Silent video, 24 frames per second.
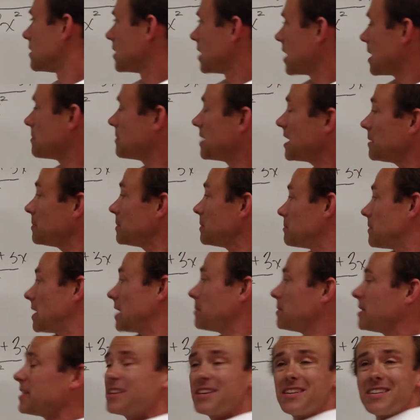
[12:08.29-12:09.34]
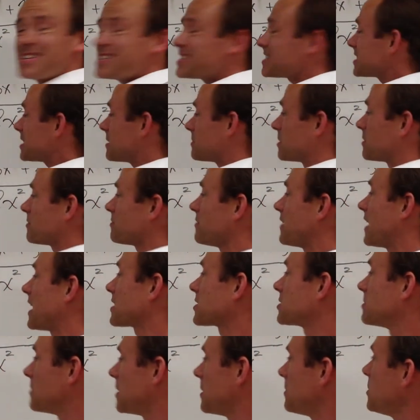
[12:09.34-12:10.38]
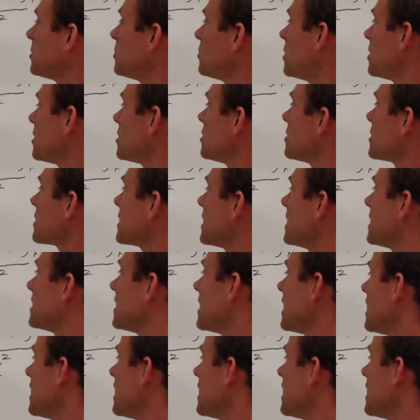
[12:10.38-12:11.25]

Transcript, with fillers: And maybe, maybe there is something to factor. Maybe you want to look at